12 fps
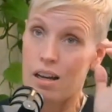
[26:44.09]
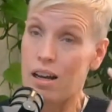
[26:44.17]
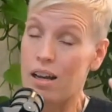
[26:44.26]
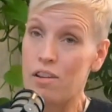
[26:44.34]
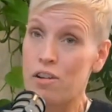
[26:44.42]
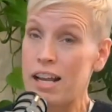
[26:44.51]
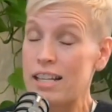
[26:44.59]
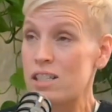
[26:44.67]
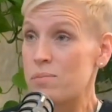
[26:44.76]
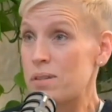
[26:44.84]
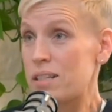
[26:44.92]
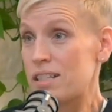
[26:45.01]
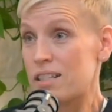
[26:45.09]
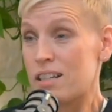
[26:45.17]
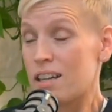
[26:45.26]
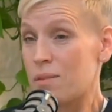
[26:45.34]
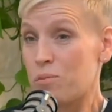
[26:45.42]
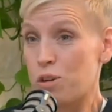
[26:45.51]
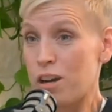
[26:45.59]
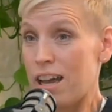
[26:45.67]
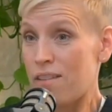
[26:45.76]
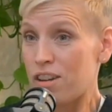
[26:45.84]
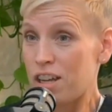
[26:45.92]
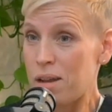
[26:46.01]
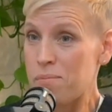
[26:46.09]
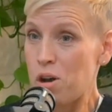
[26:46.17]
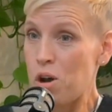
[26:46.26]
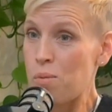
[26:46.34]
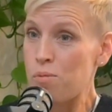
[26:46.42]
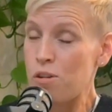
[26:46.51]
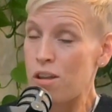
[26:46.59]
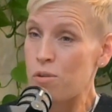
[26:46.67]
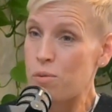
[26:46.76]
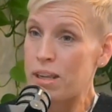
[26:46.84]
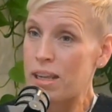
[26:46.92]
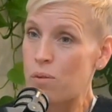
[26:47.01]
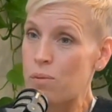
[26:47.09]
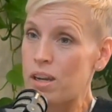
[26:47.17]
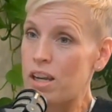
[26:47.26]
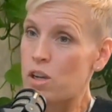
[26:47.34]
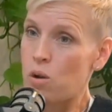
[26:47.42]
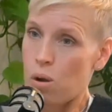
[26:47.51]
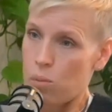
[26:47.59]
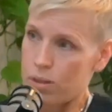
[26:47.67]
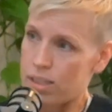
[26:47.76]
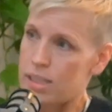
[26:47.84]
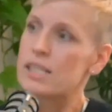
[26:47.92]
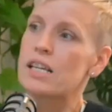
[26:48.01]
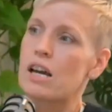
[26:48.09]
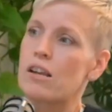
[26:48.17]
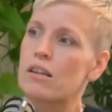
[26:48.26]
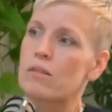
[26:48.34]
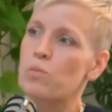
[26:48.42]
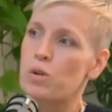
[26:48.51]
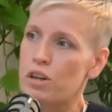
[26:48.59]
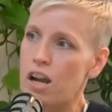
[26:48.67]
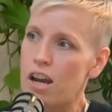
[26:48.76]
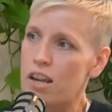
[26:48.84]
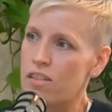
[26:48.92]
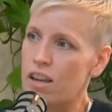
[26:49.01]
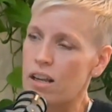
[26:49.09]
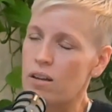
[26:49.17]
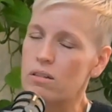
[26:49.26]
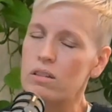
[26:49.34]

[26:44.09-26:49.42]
there hasn't been a time where I haven't come home or on the weekend when I know I want to sit down and work on it that I go,